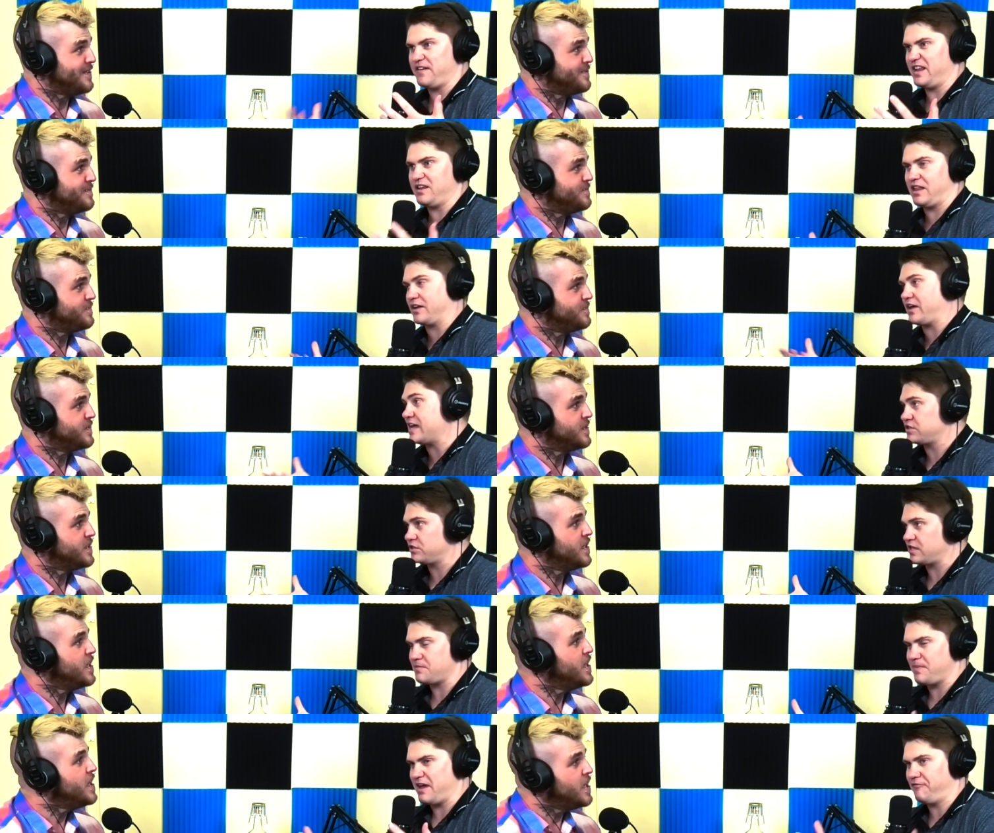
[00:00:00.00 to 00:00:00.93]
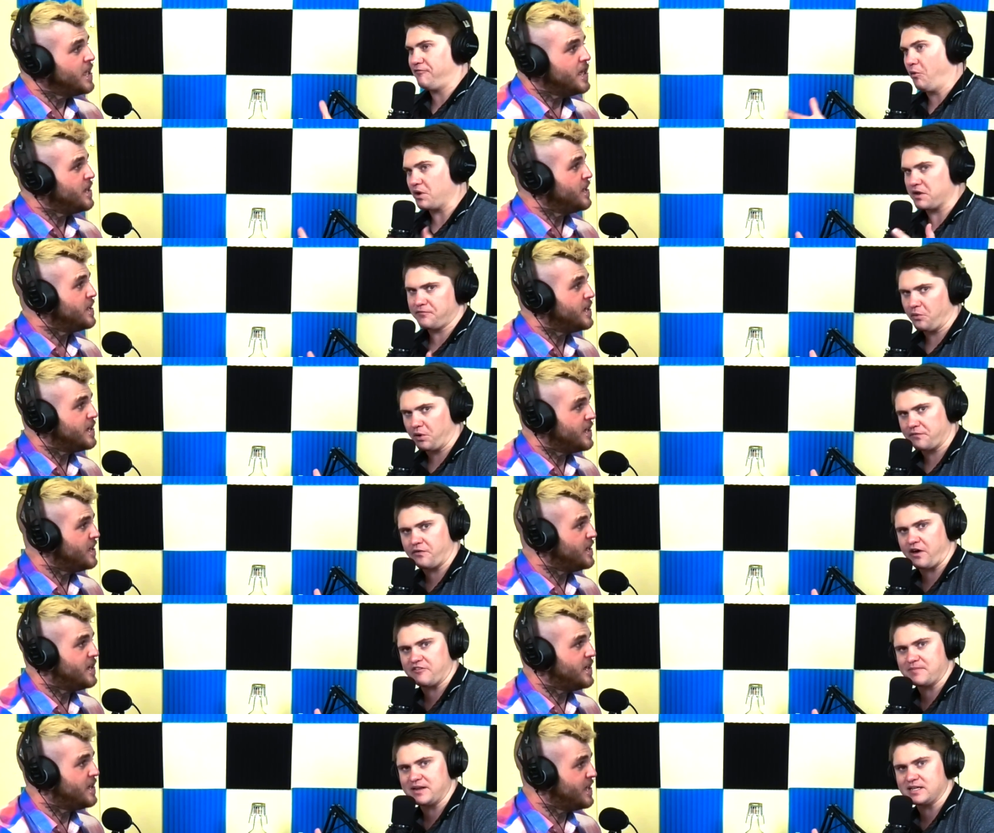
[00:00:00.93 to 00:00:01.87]
Speaker 1: Like, as you said, about 40,
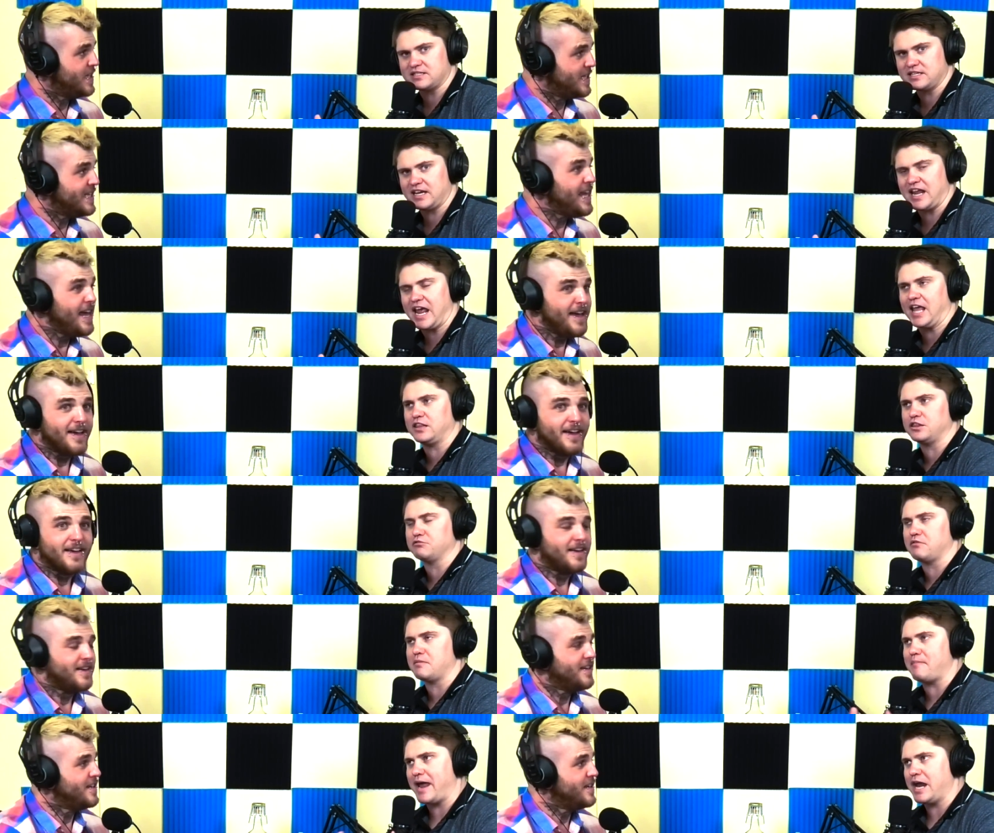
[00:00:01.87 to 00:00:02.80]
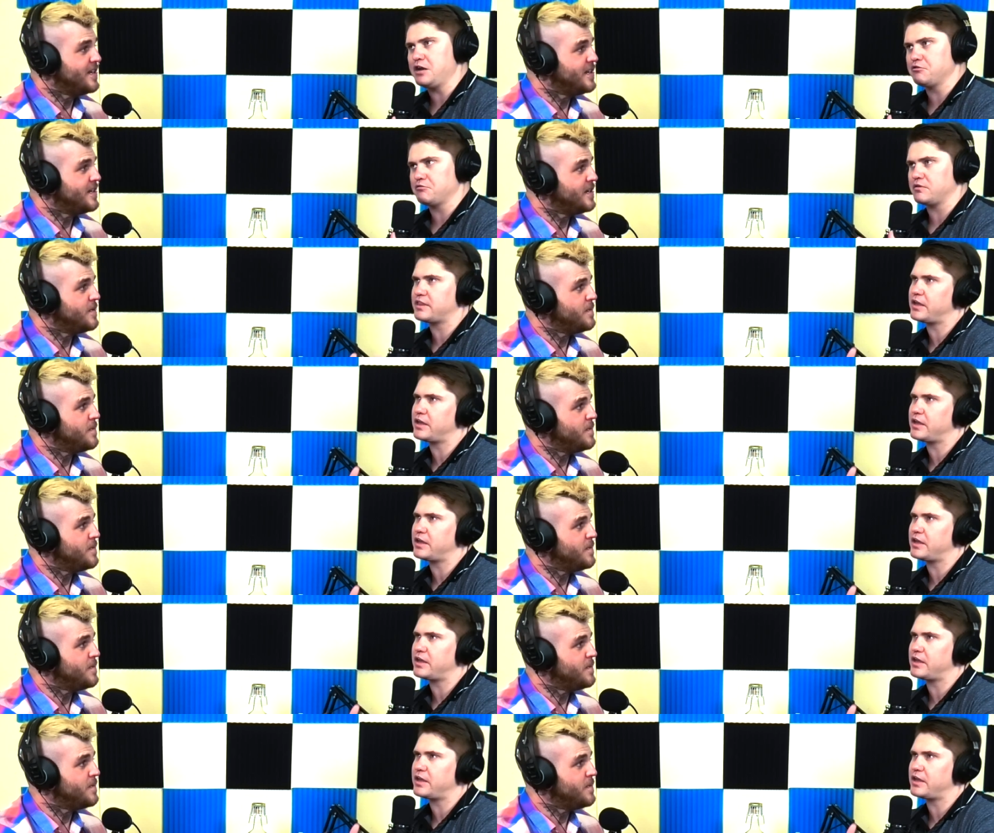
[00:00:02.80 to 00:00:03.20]
45 minutes in. Yeah. And the remainder,